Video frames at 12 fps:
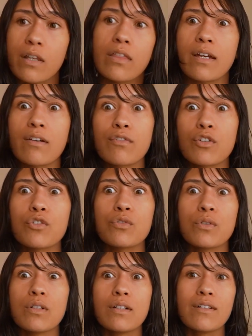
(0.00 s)

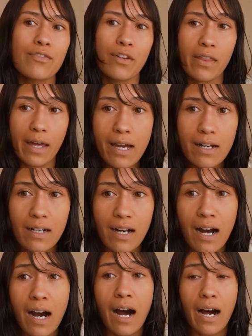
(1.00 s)
thankful for that.
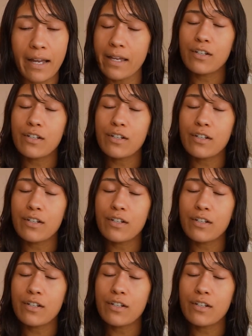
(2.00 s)
I